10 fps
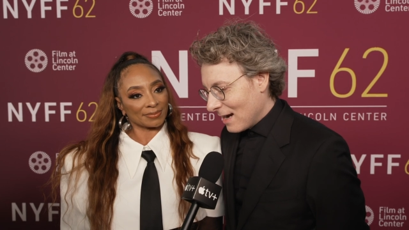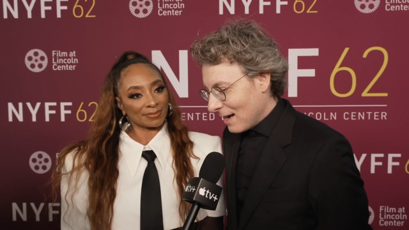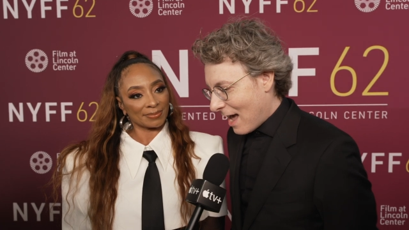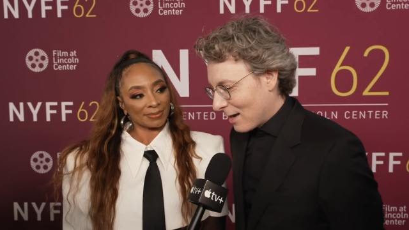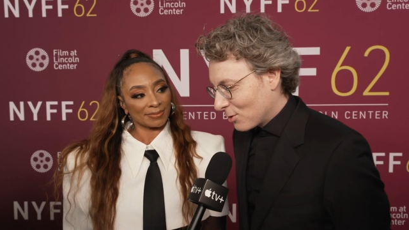Speaker 1: I
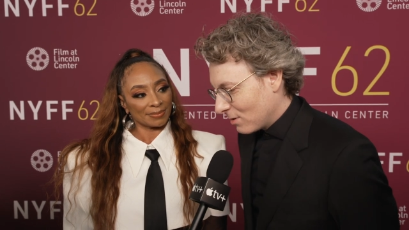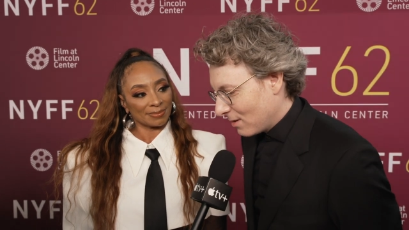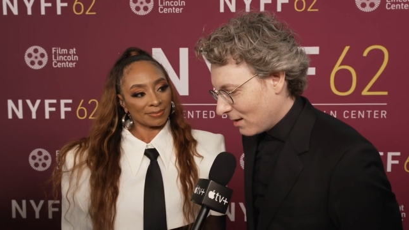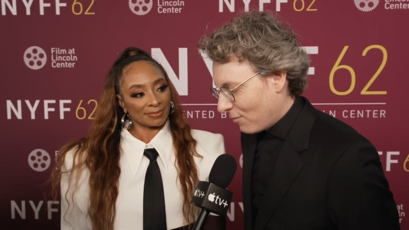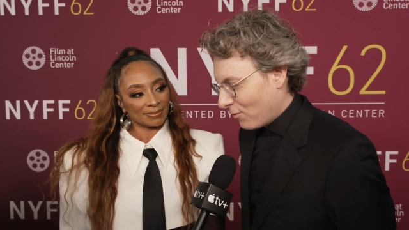
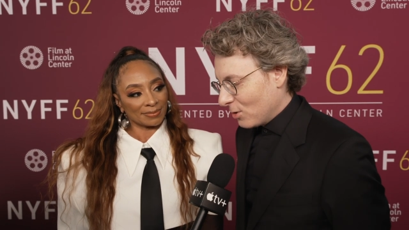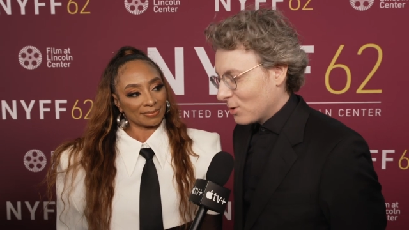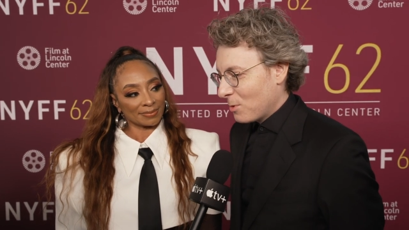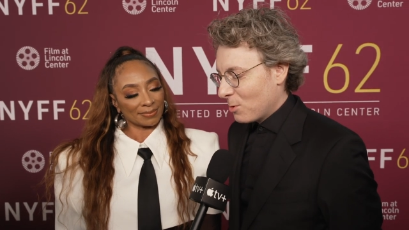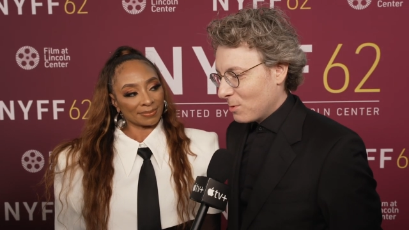actually first
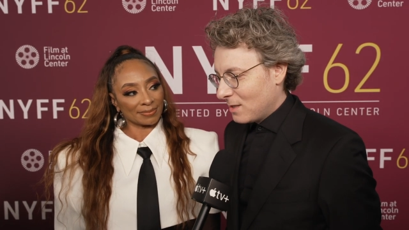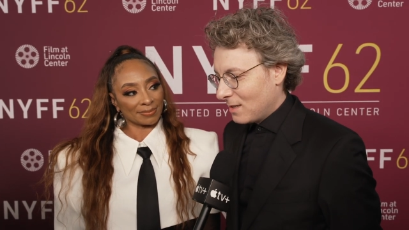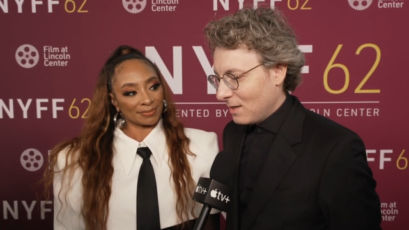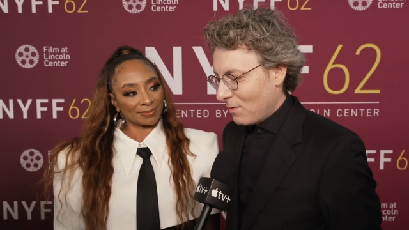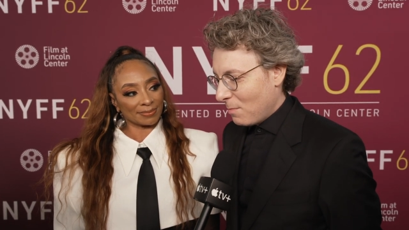spoke with
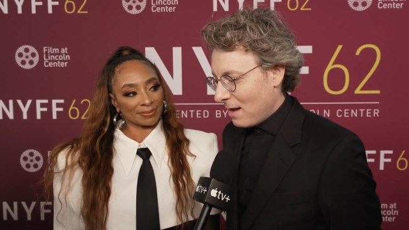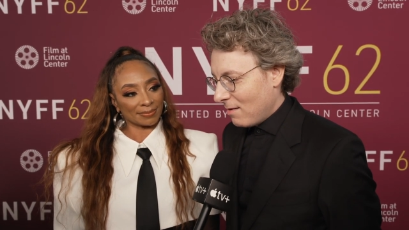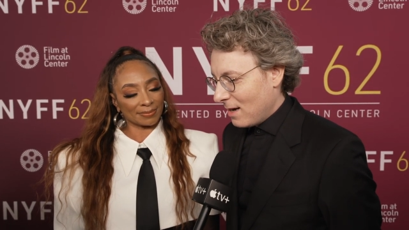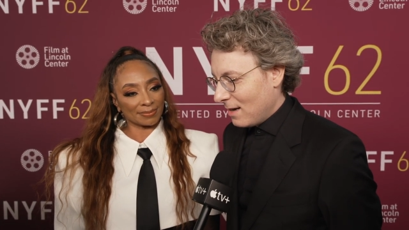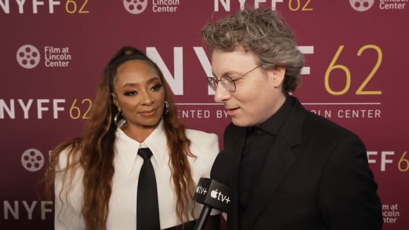Steve
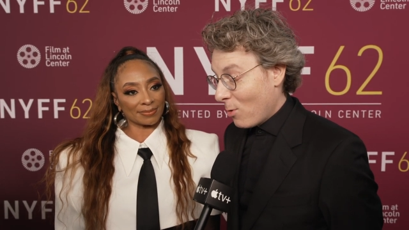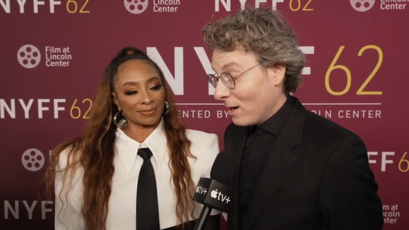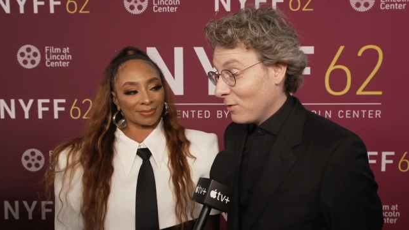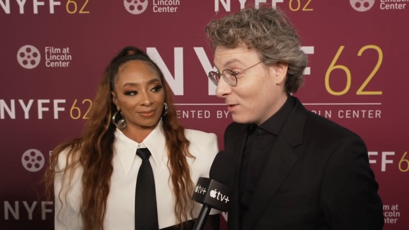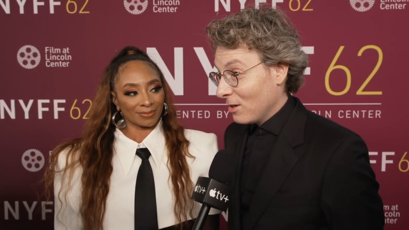about it quite
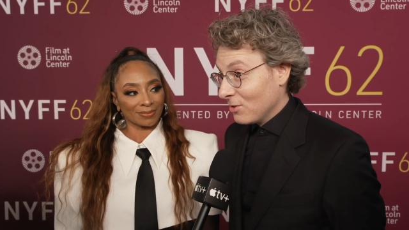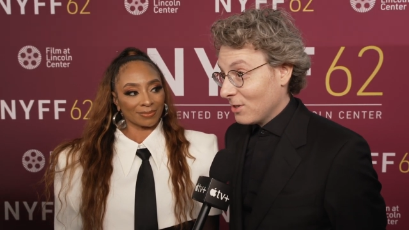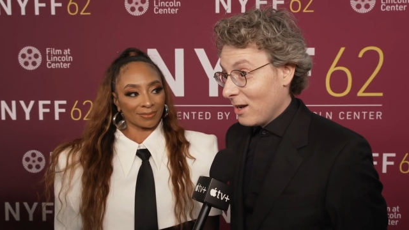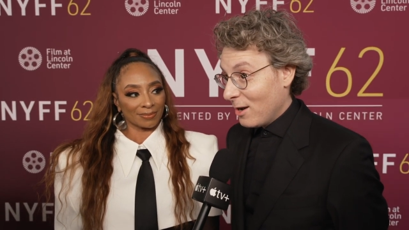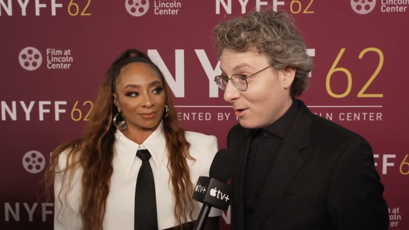a few years
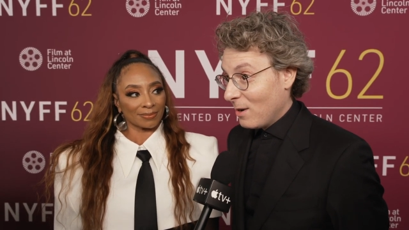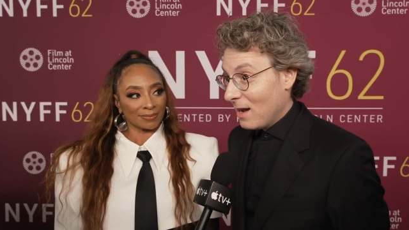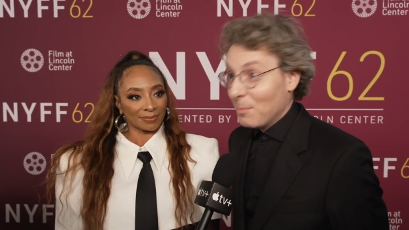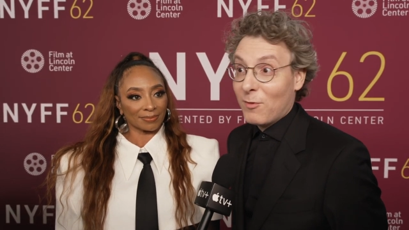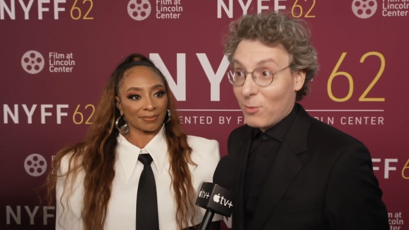ago
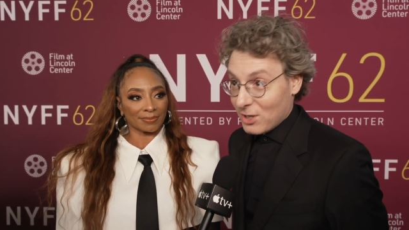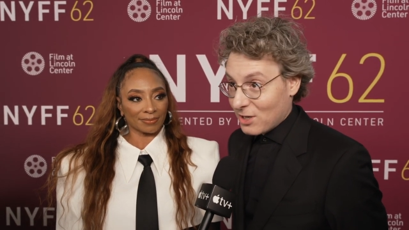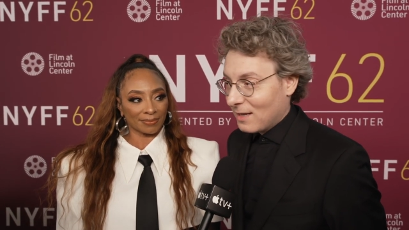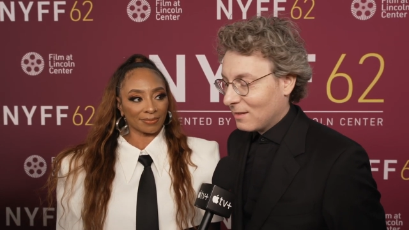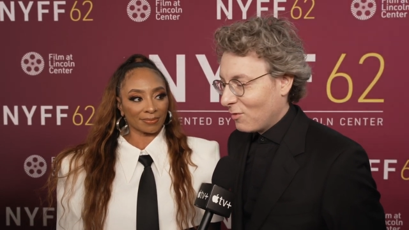uh, before he
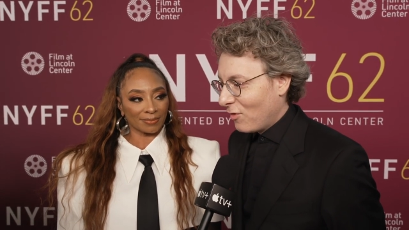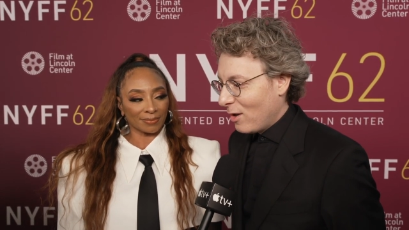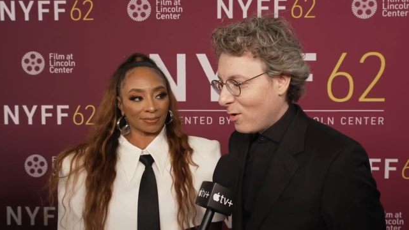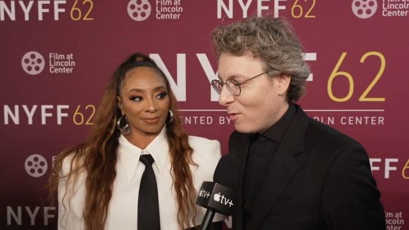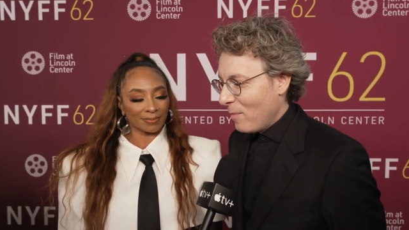shot the
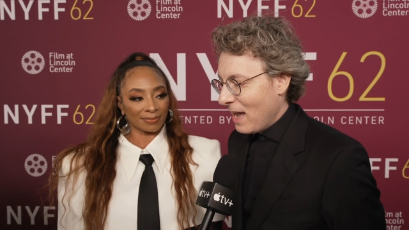film,